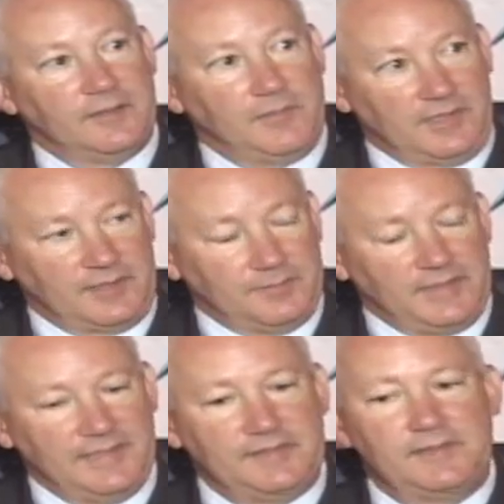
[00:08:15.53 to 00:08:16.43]

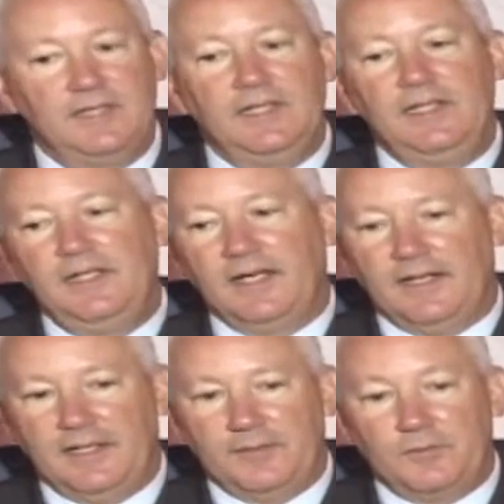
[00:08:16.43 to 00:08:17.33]
marketplace.
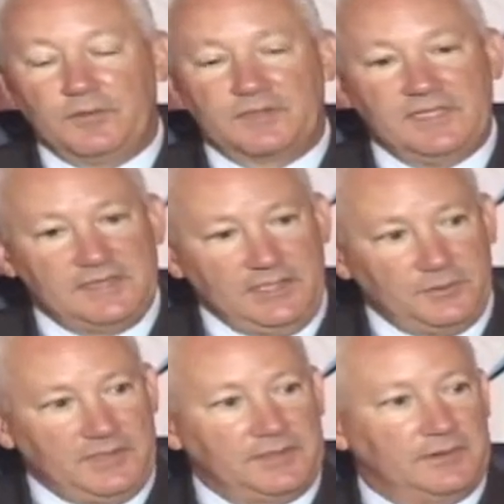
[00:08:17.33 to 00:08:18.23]
We're
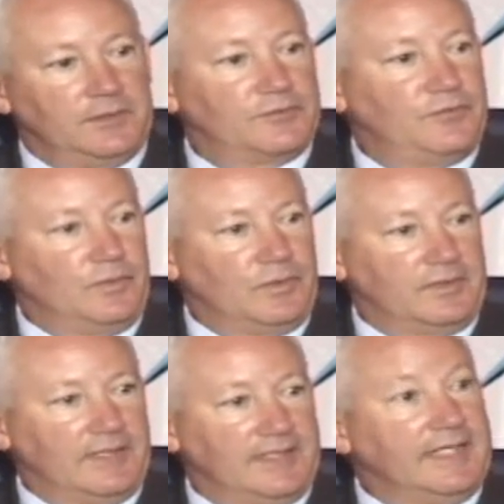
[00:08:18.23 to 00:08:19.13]
continuing to look
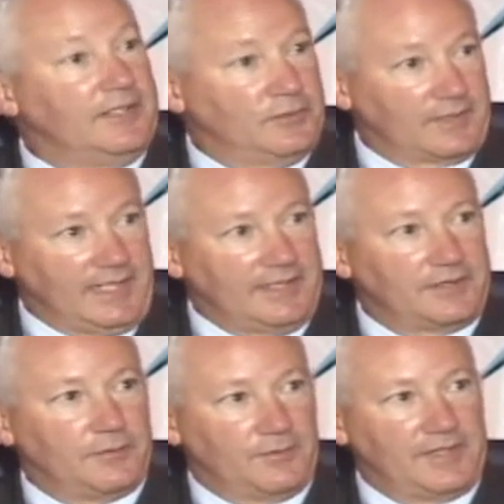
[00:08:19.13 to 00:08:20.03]
for inorganic
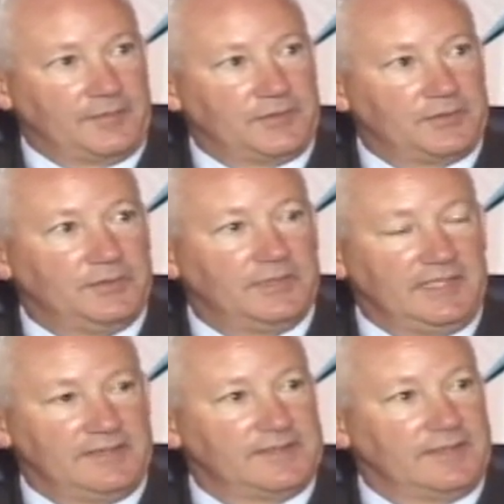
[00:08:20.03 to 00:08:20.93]
growth
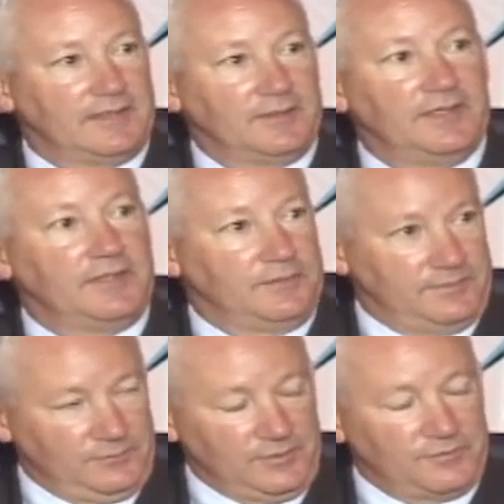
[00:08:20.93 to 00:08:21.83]
opportunities.
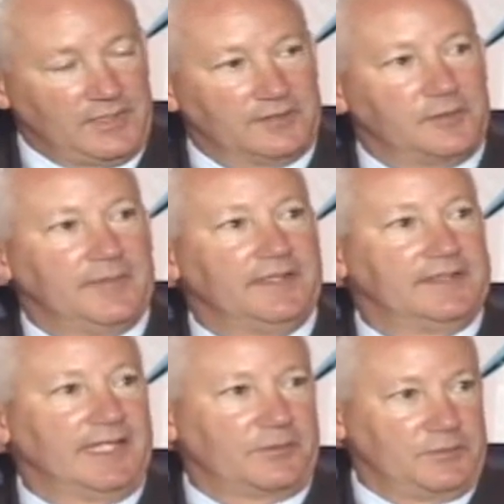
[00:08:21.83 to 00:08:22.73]
We've talked about
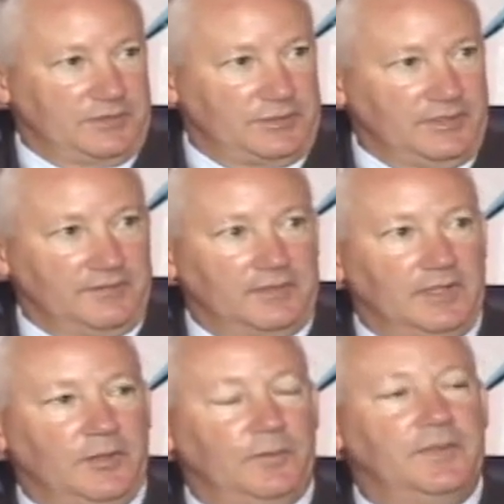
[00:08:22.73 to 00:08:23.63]
the acquisition of
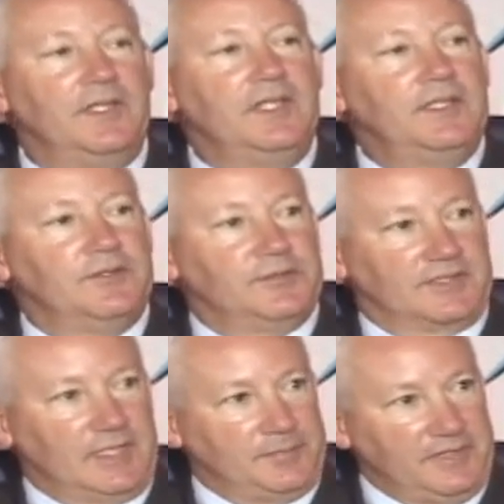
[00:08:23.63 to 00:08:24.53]
Globe. There's a
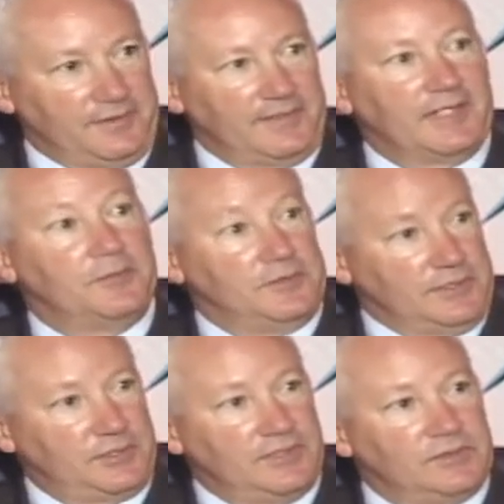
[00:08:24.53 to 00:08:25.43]
couple other
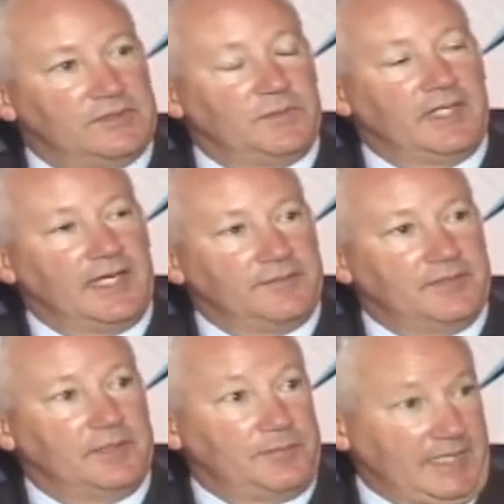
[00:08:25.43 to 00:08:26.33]
acquisitions that we have in
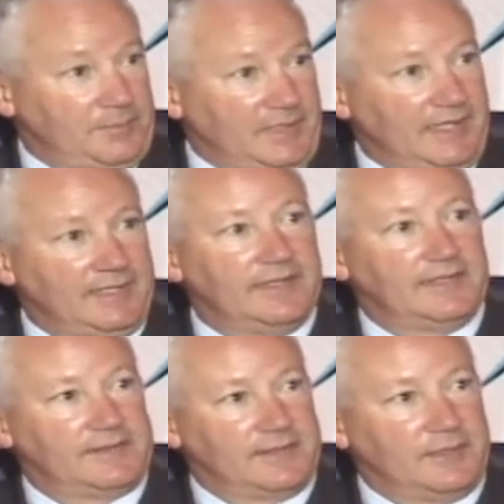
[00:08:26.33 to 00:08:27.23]
the pipeline that
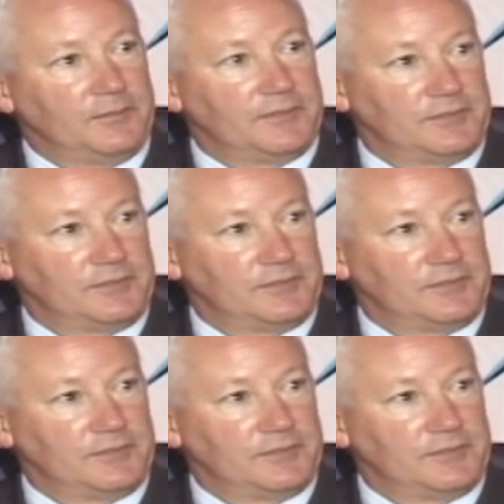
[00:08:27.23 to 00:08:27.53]
we're